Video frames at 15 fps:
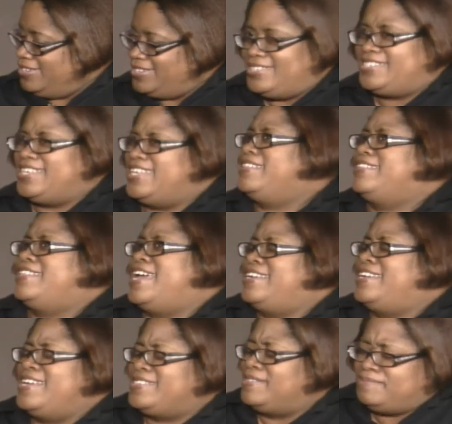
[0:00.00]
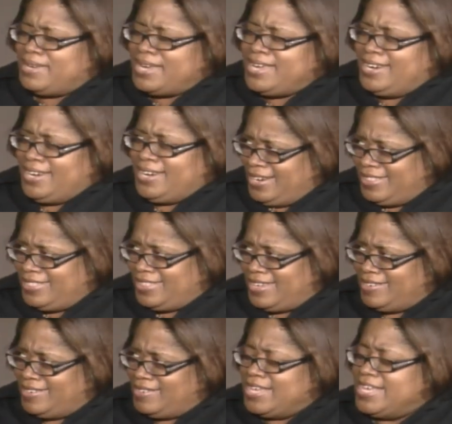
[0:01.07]
She said, that doesn't mean anything.
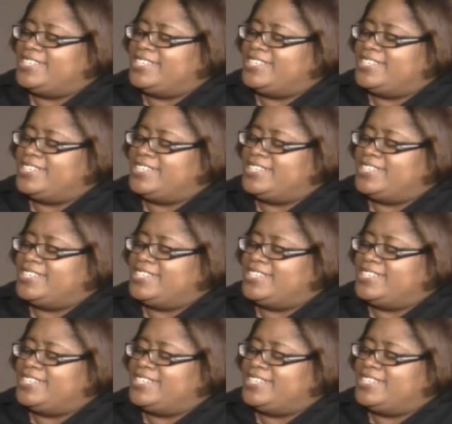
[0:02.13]
Mm-hmm.